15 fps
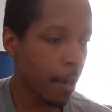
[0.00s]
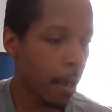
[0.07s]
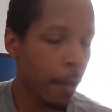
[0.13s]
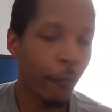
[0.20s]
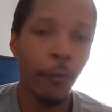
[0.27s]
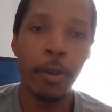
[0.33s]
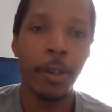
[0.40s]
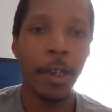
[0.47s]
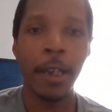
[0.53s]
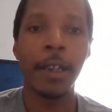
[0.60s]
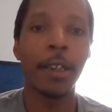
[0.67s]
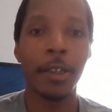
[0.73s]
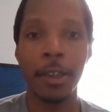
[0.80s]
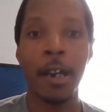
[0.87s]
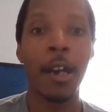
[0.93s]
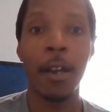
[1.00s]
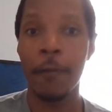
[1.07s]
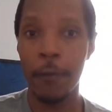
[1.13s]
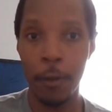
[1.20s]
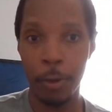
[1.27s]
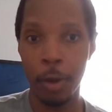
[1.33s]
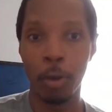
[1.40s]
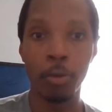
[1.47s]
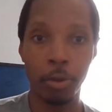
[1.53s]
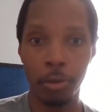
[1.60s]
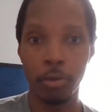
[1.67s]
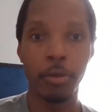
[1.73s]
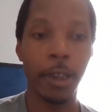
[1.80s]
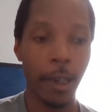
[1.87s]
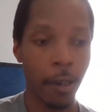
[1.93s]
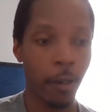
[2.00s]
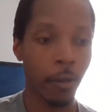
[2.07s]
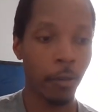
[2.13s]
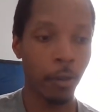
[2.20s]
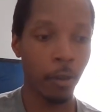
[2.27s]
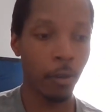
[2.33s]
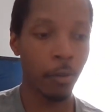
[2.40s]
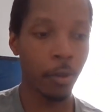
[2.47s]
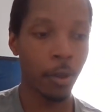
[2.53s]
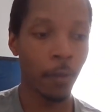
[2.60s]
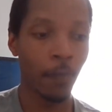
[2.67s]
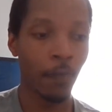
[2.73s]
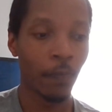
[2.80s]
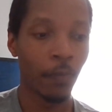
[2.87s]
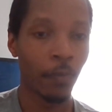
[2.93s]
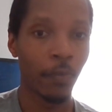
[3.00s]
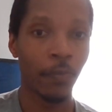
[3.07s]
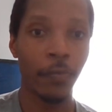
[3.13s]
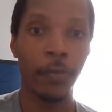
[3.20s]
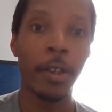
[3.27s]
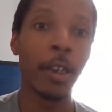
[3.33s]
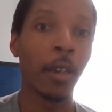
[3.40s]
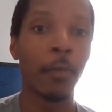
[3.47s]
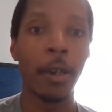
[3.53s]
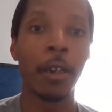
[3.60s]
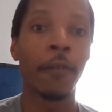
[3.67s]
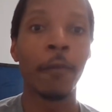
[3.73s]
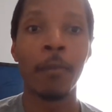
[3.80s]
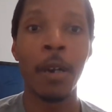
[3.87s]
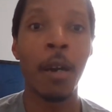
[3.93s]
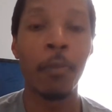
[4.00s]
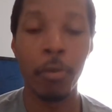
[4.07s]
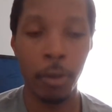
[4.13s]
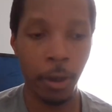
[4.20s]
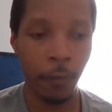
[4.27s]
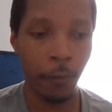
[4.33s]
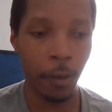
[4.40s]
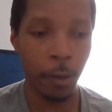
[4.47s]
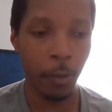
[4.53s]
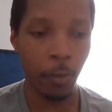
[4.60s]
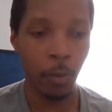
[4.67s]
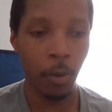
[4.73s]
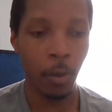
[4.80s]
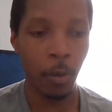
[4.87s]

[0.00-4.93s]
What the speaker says: If you think it's tired for those two characters, think about it from my point of view.